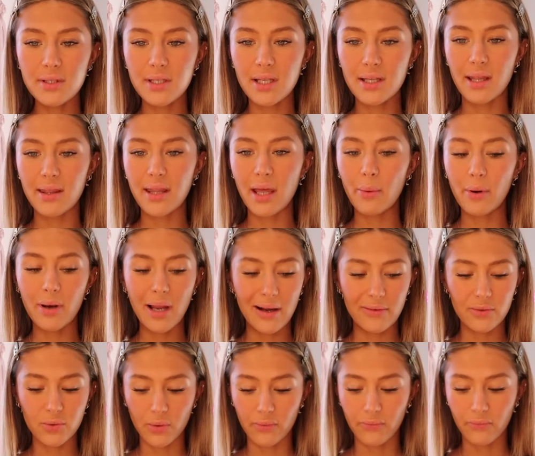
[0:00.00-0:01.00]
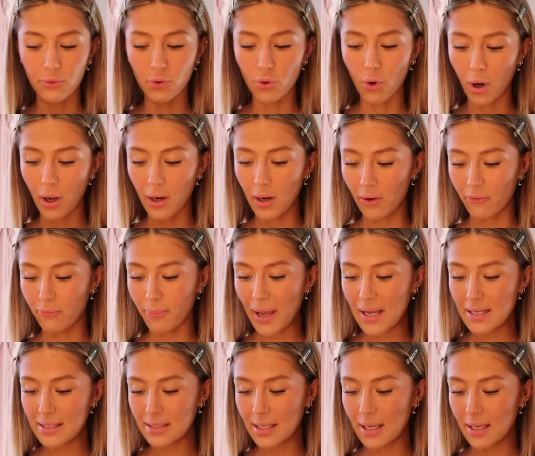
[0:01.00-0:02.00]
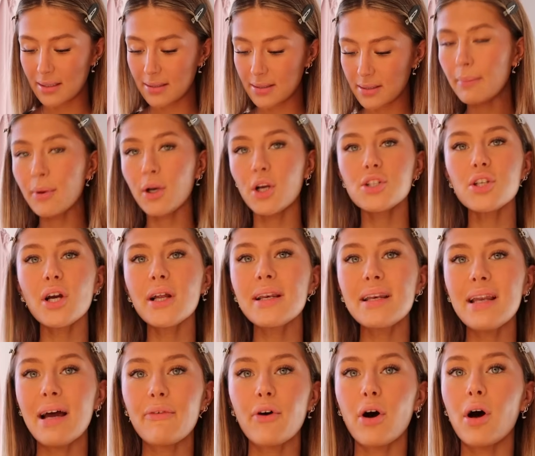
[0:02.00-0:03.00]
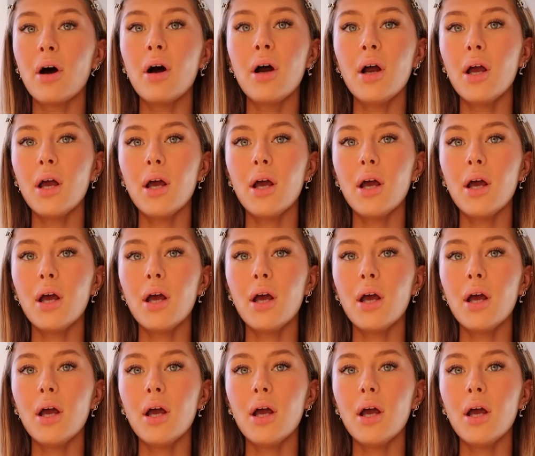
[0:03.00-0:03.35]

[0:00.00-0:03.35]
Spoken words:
So then they were left with not enough bases because I'd never